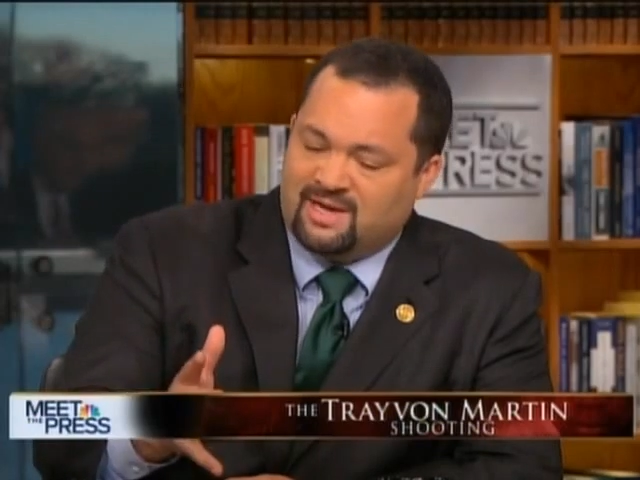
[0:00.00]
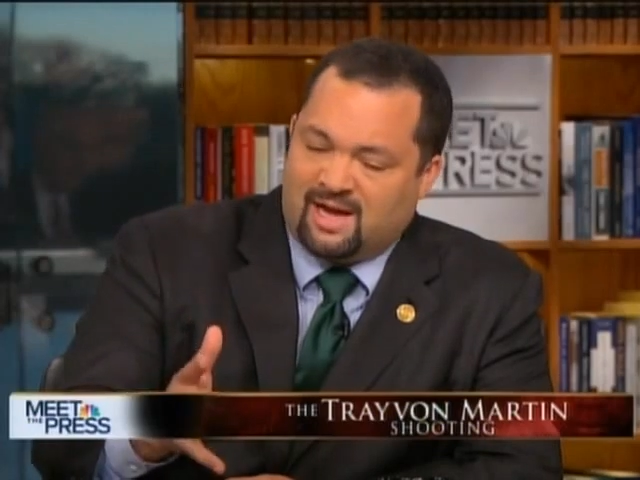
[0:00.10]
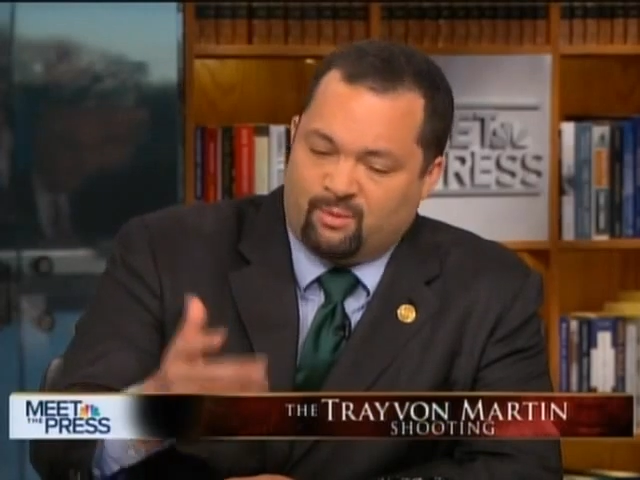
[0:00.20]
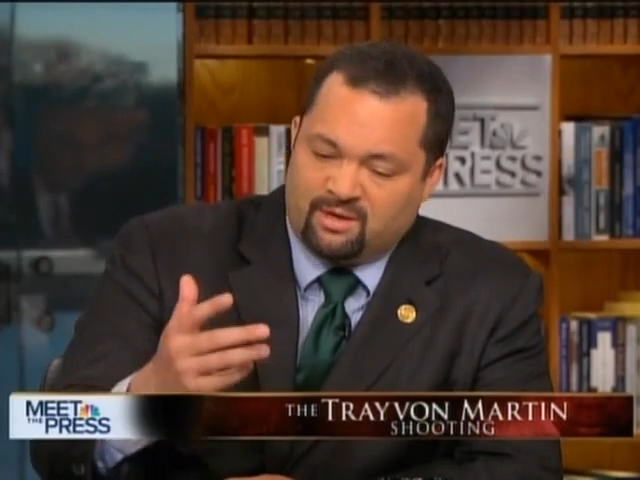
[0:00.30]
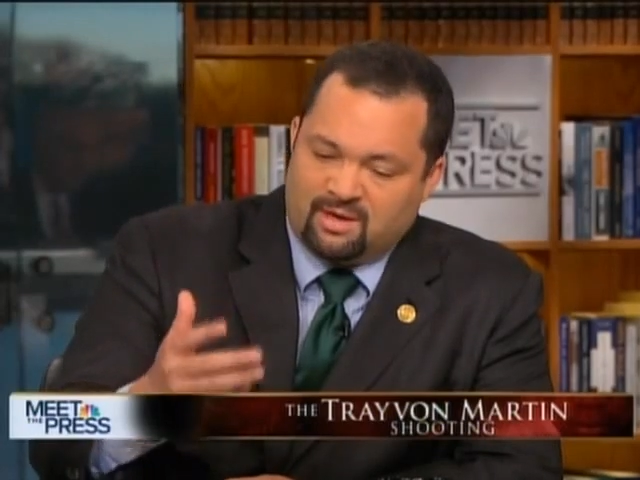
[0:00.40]
with
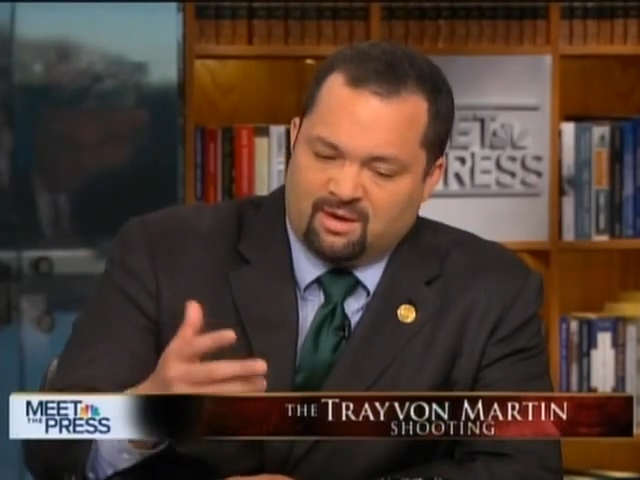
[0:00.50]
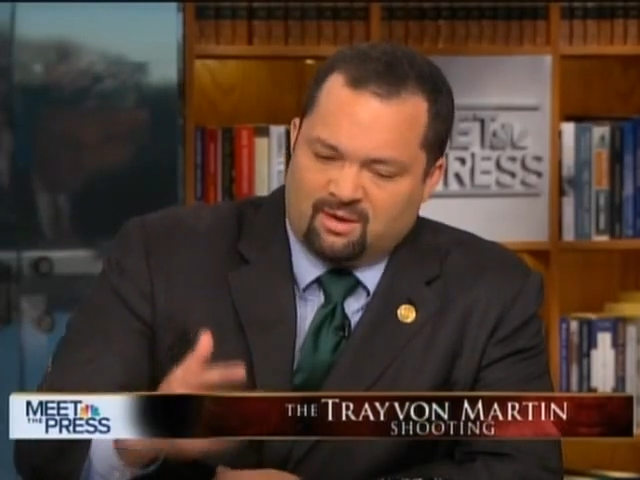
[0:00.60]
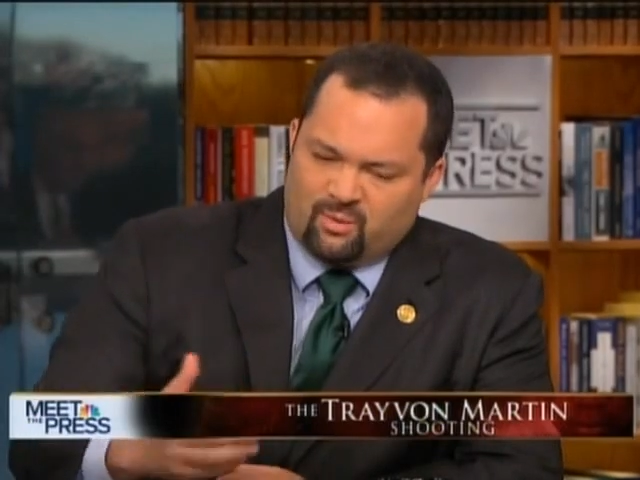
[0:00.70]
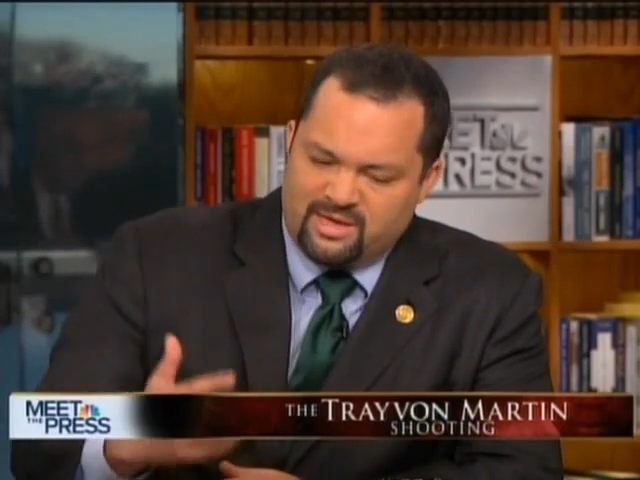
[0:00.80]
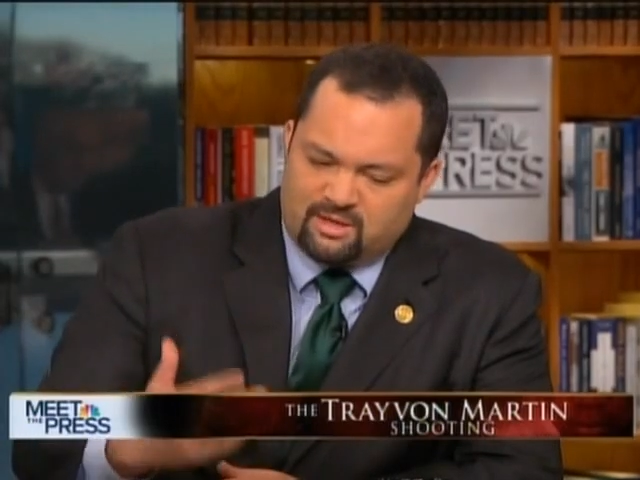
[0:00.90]
this guy when,
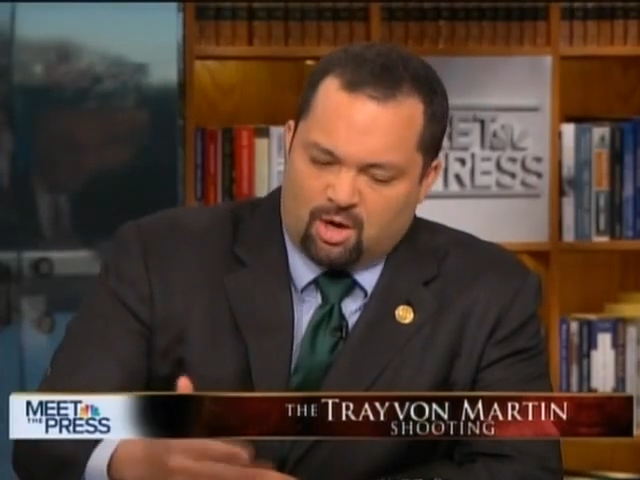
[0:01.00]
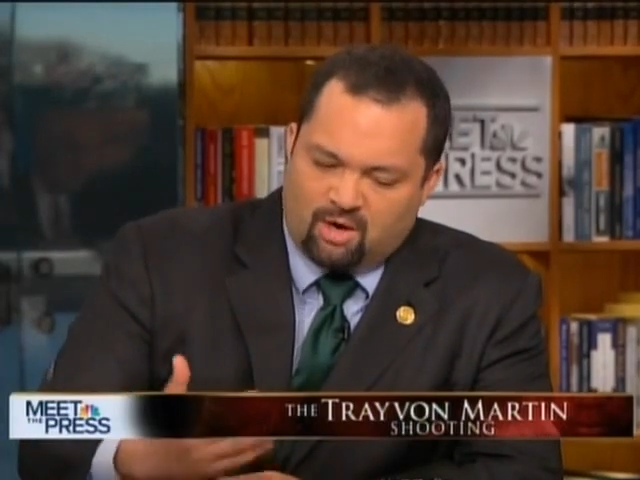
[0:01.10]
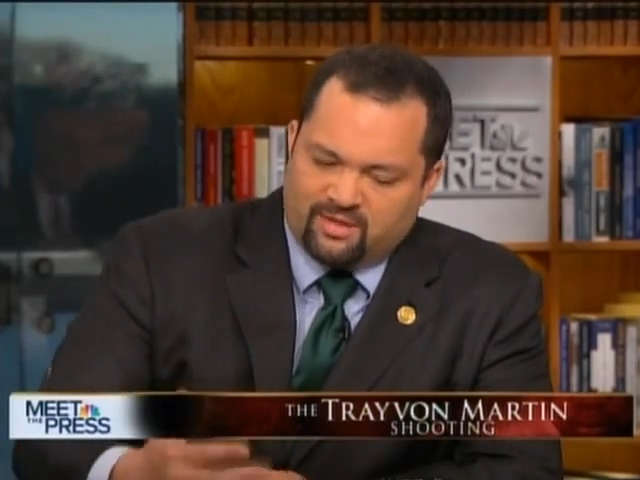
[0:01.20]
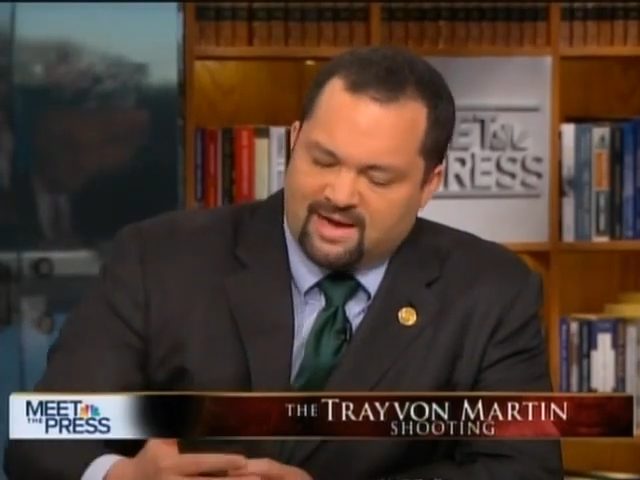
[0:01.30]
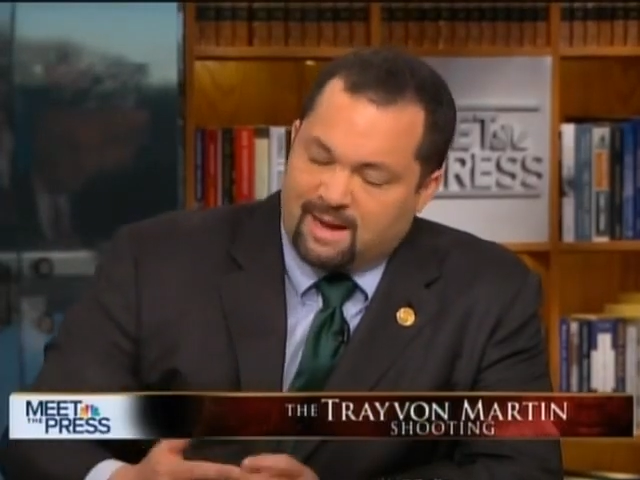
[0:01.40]
when he
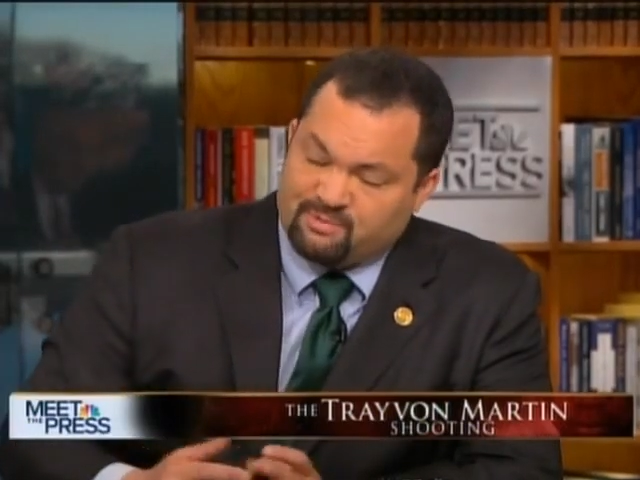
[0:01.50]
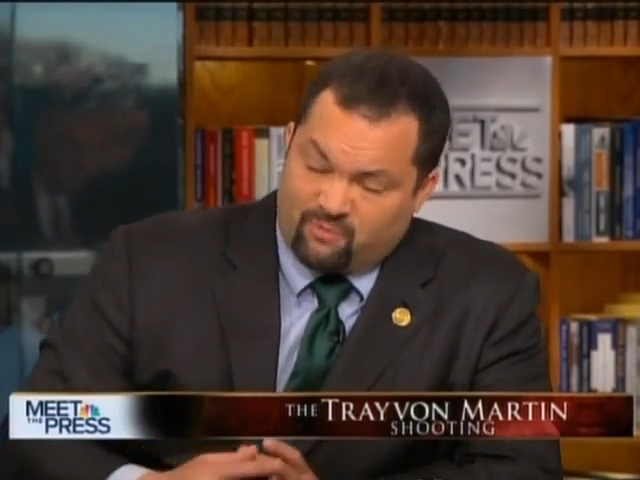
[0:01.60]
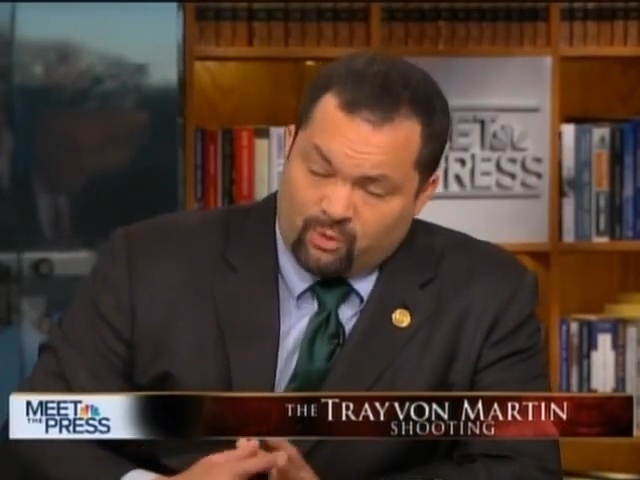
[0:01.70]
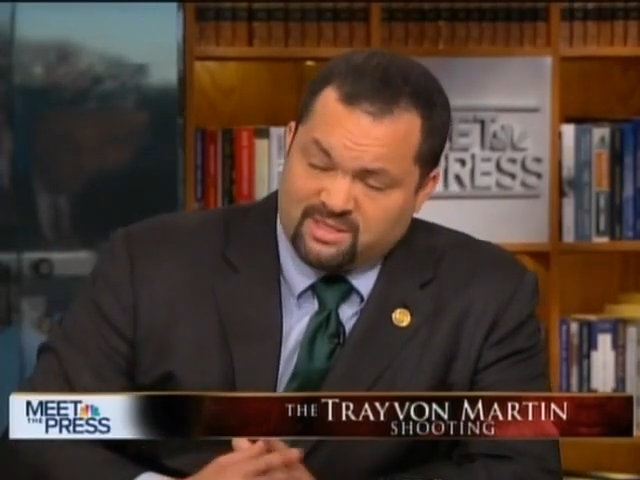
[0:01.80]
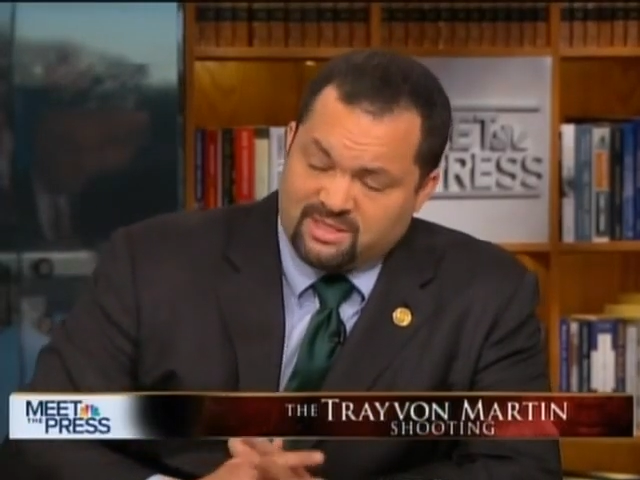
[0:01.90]
had called the cops